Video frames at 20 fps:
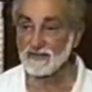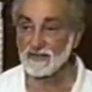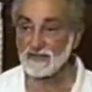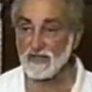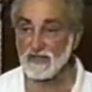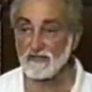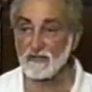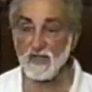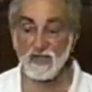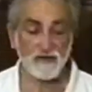
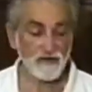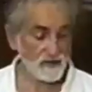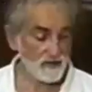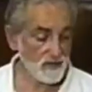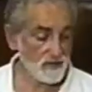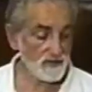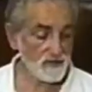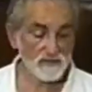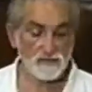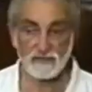Stiglmayr,
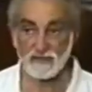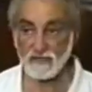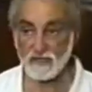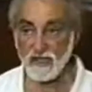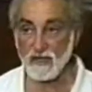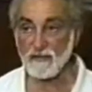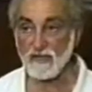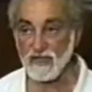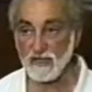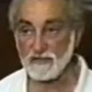yeah,
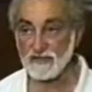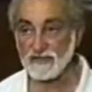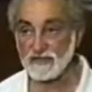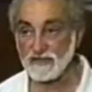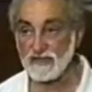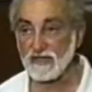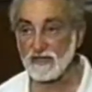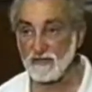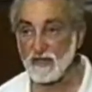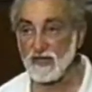copy that,
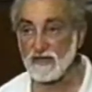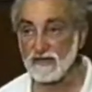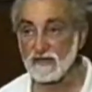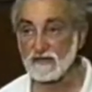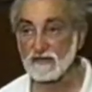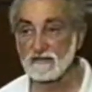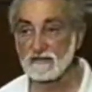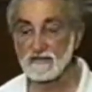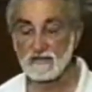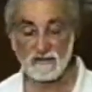Stiglmayr
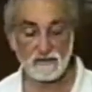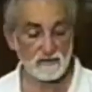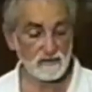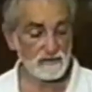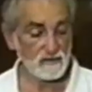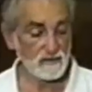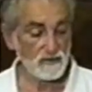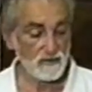did it.